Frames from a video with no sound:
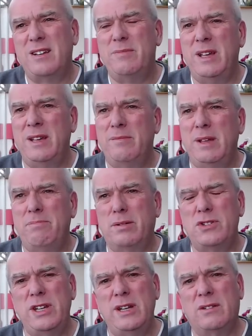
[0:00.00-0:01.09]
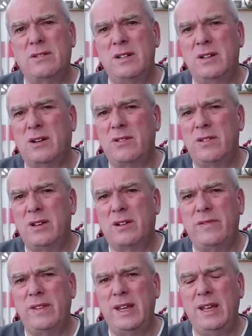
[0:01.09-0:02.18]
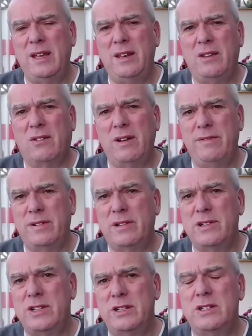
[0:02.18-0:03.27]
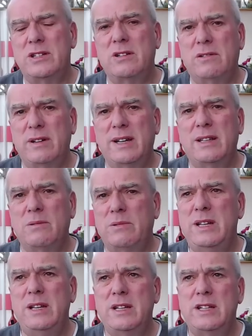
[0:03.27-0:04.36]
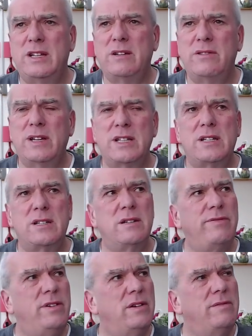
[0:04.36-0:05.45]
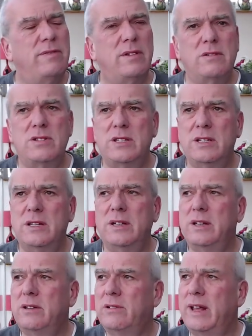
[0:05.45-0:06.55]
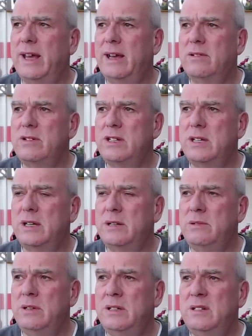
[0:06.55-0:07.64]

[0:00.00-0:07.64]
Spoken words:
me bodging on the Diversion's gone out the window, so that's a few vlogs that have gone out. So